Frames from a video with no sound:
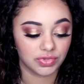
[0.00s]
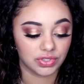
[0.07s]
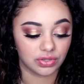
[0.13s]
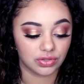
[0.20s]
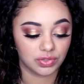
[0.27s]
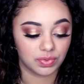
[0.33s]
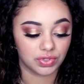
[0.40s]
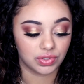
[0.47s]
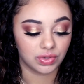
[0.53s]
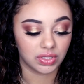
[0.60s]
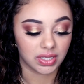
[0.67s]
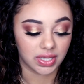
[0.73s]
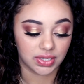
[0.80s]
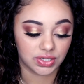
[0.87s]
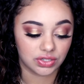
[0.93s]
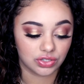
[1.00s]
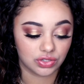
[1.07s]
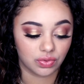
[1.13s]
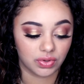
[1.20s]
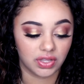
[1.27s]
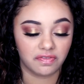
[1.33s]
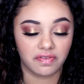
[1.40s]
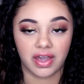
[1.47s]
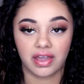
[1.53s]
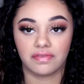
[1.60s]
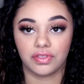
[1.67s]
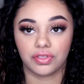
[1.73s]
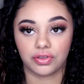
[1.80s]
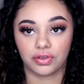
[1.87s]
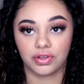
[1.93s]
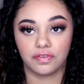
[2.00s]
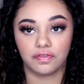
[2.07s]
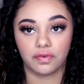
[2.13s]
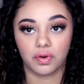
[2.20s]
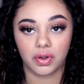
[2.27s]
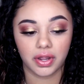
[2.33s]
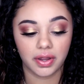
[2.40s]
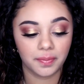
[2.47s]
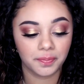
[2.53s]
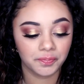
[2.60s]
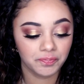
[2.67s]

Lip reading: so it's between the ages 25 and 34.